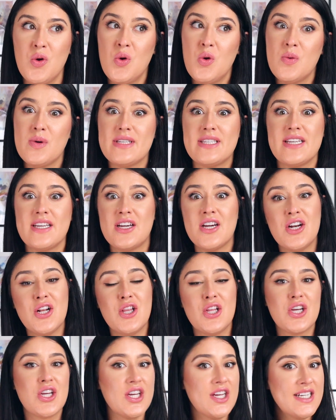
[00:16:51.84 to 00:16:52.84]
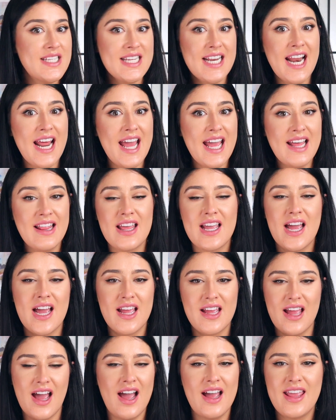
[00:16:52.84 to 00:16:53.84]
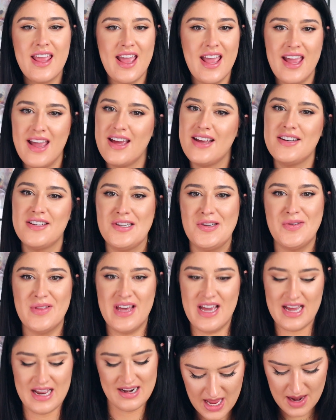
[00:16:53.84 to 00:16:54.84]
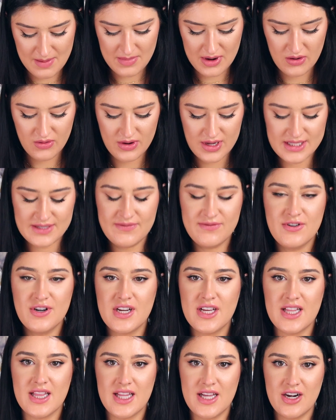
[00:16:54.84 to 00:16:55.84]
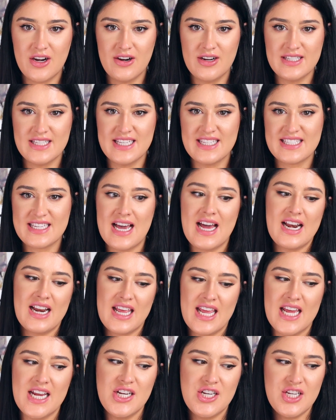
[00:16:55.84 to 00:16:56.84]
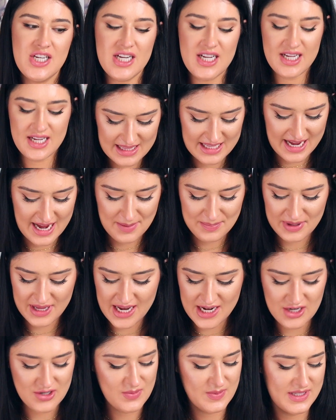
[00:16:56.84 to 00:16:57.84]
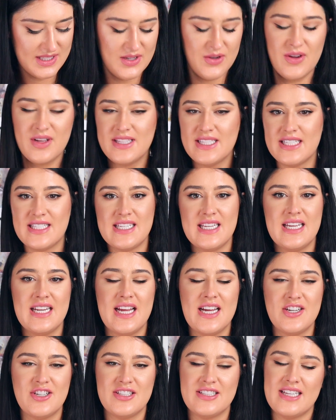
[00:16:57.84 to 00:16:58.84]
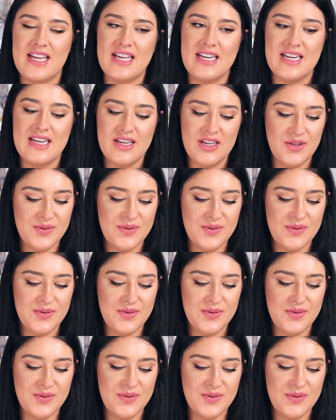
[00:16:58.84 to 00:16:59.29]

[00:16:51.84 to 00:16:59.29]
ooh, is it gonna look good today? Like I can't do that. And my reason for declutter is it's kind of kitschy. The application was so consistent, I didn't